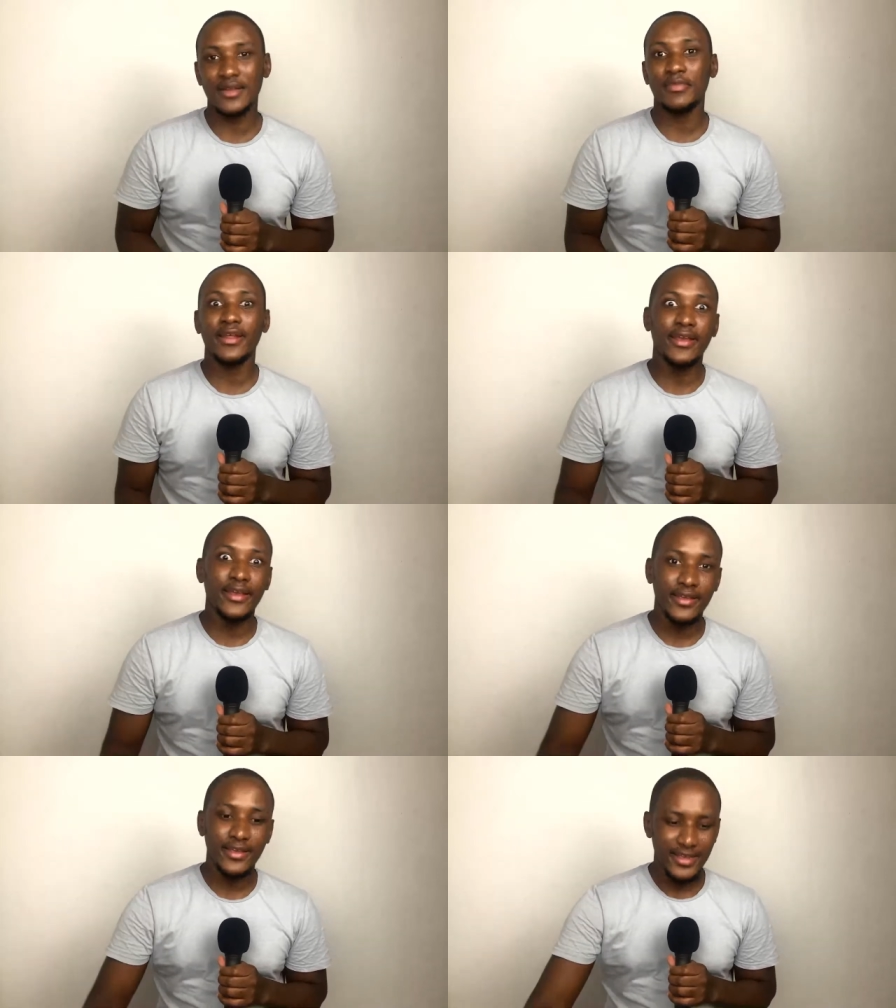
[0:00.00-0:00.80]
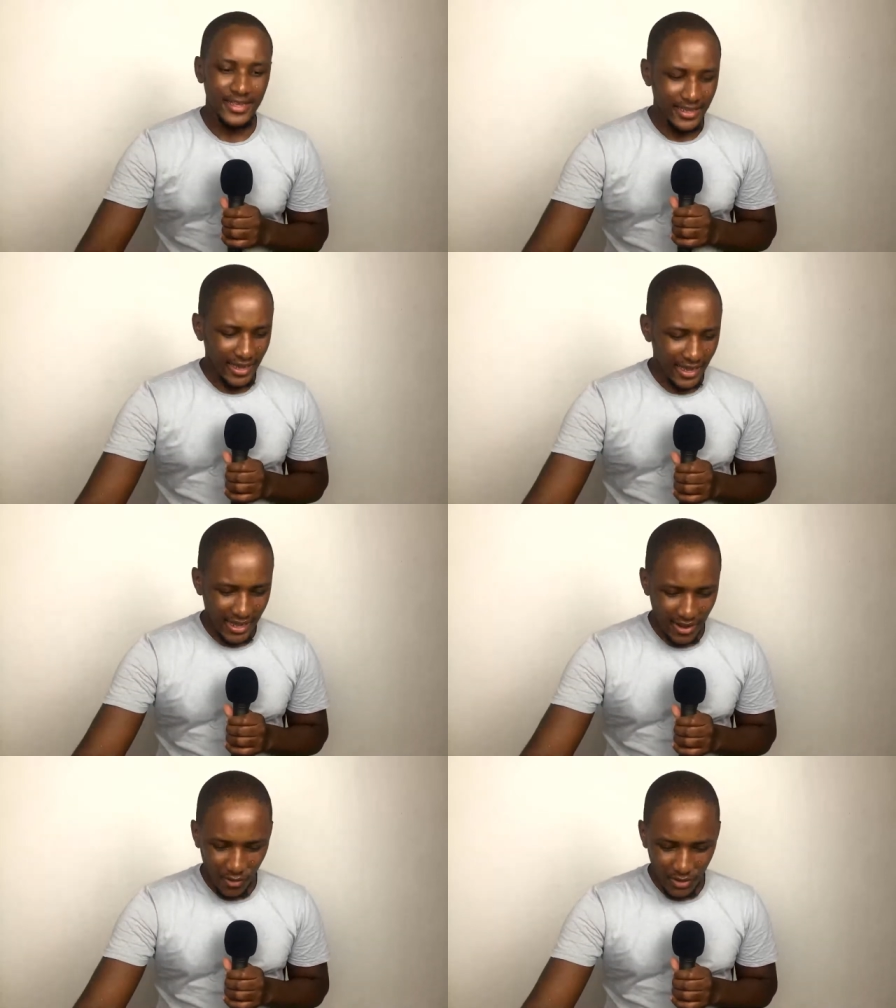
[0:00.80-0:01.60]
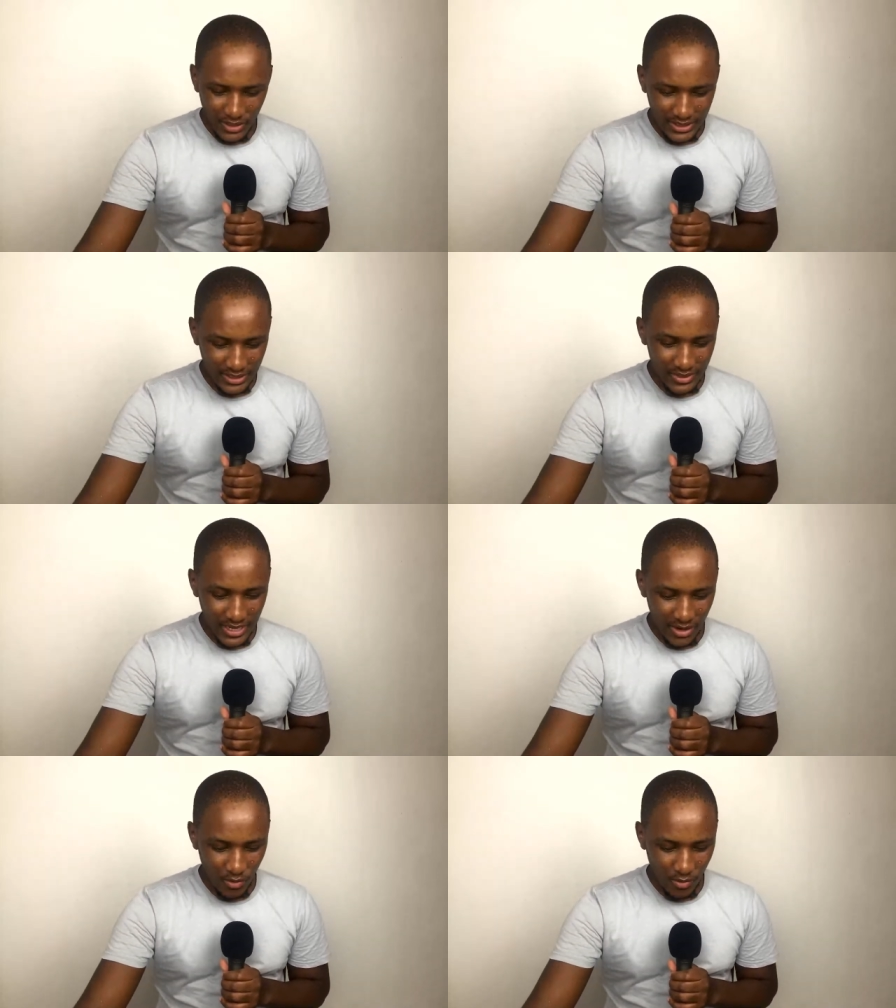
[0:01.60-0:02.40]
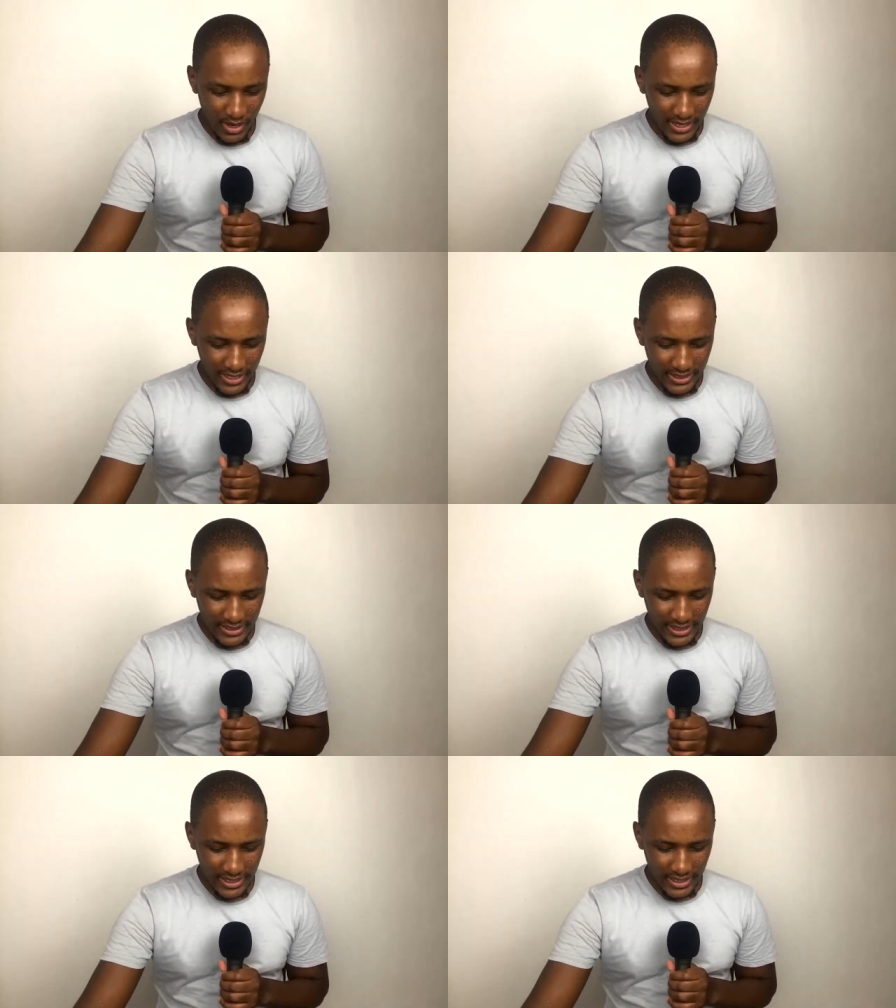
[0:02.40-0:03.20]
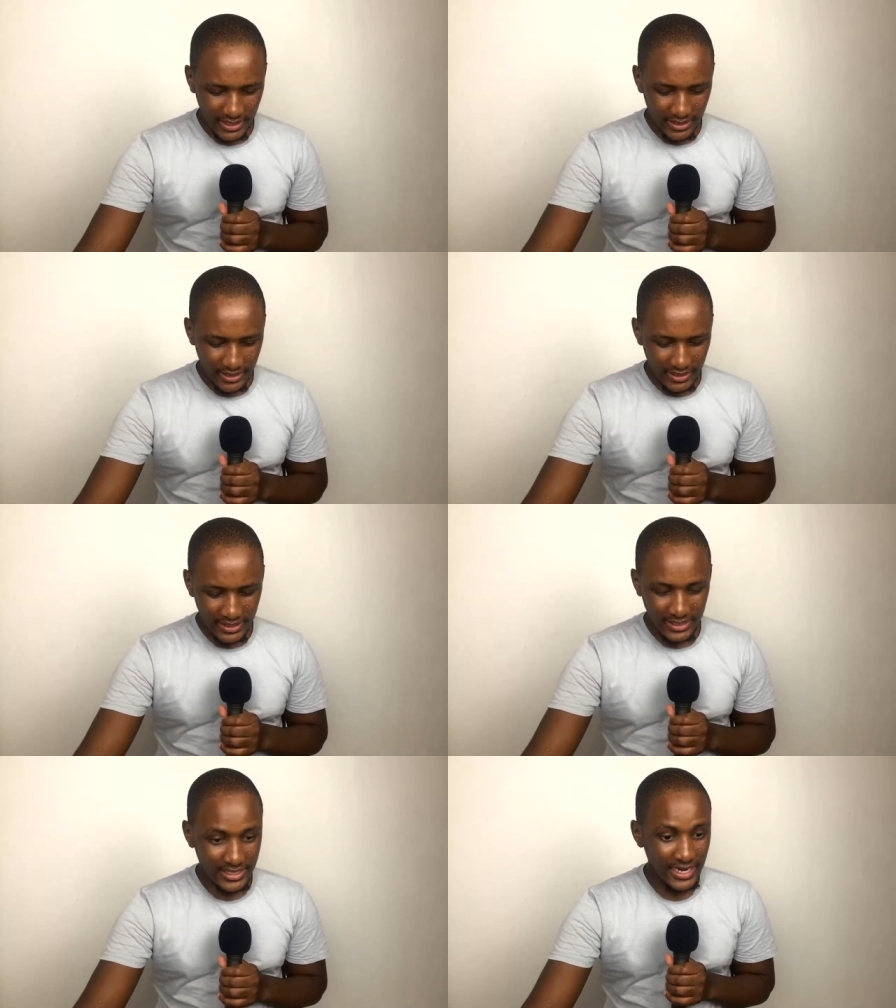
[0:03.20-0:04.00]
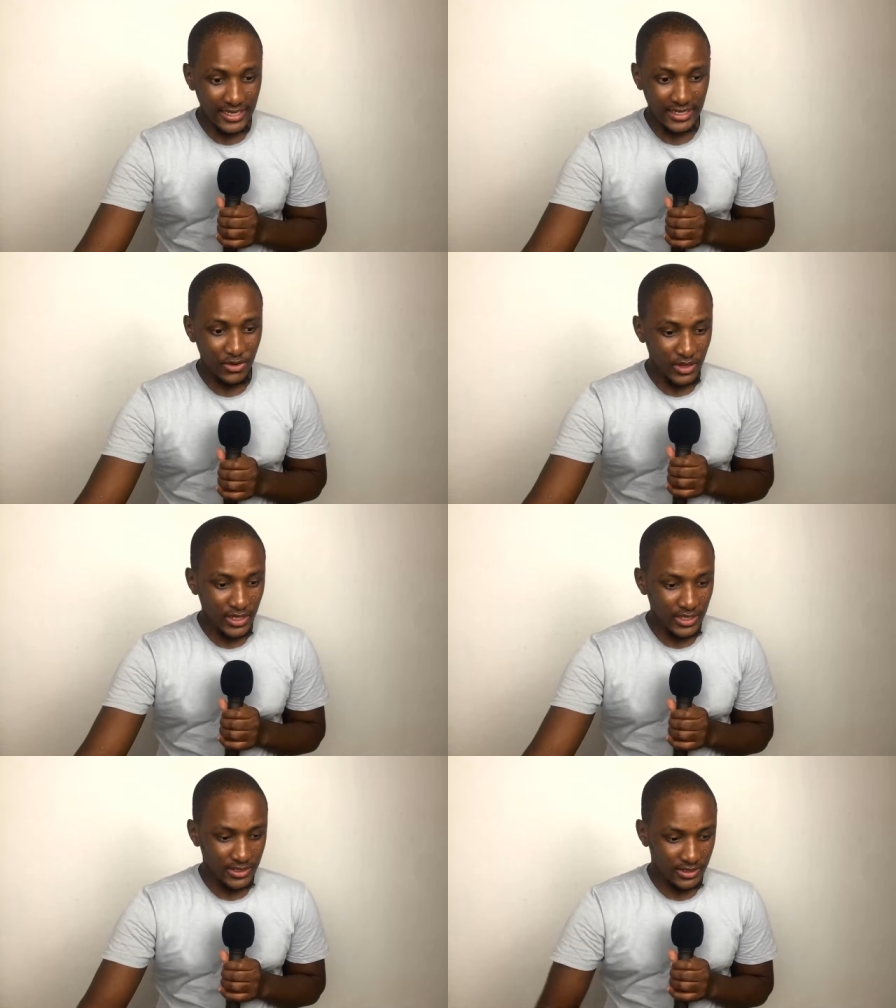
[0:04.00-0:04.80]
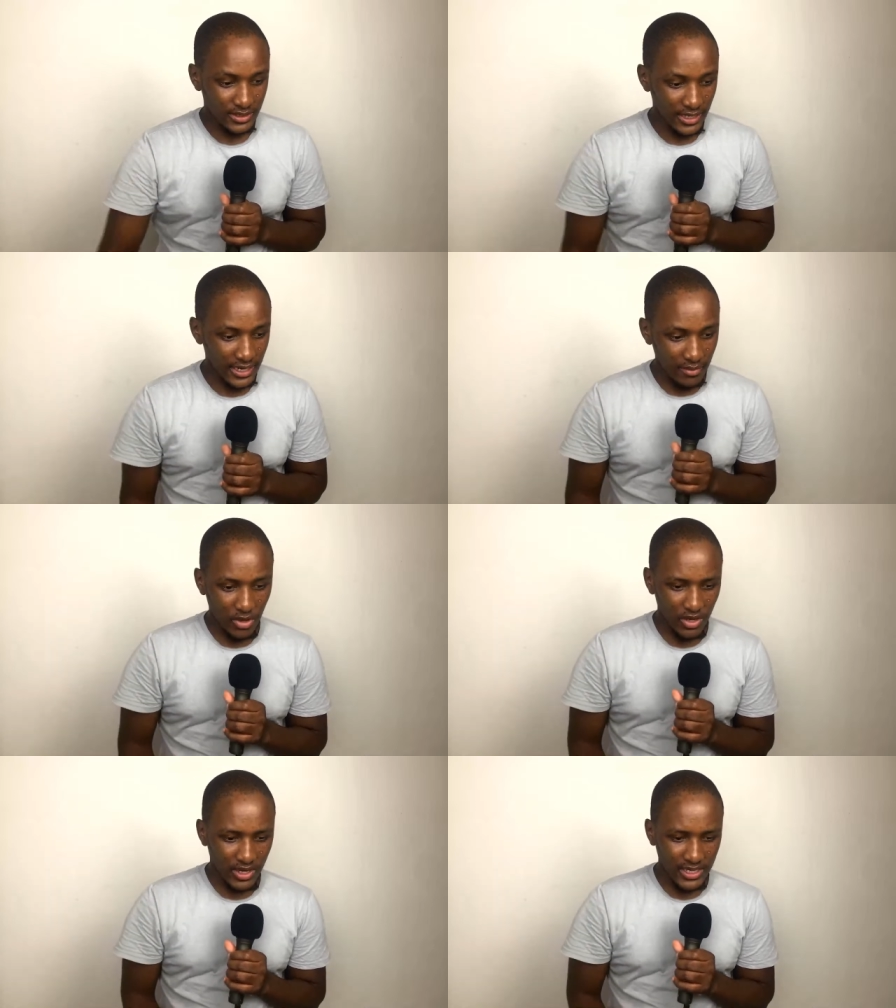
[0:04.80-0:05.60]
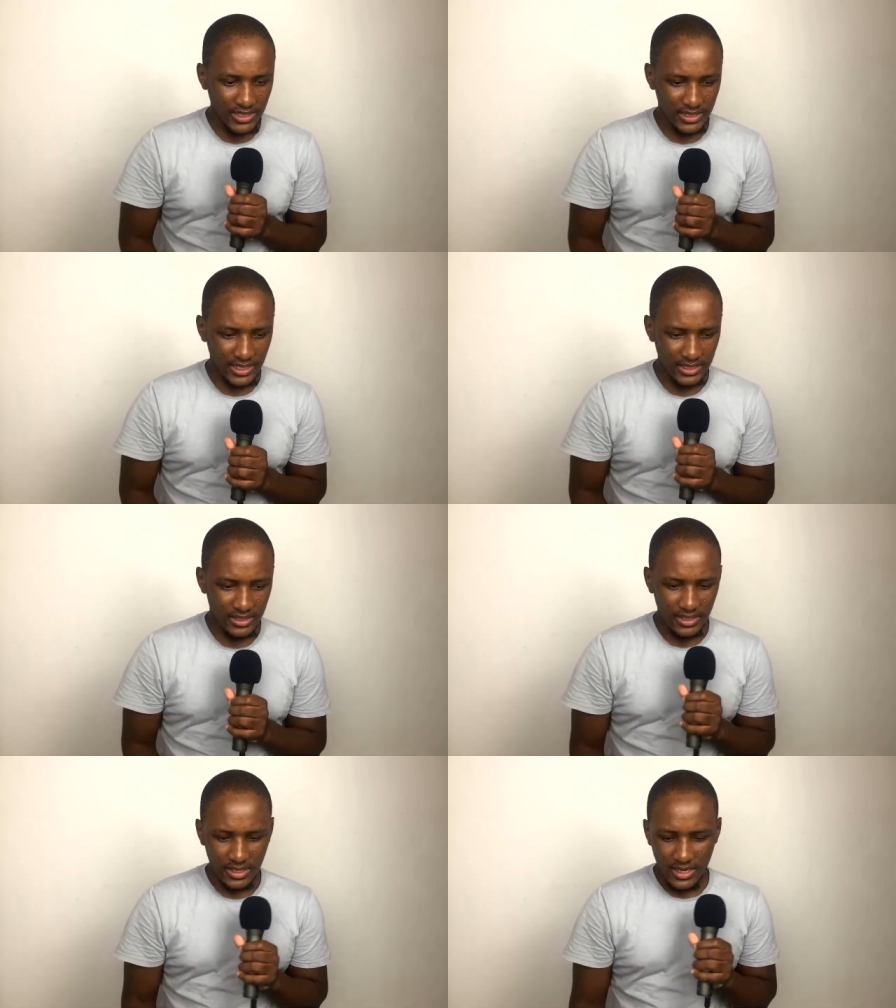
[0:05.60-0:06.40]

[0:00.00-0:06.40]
But hey, uh, it seems like Umangete is trying new things, and I'm not against that.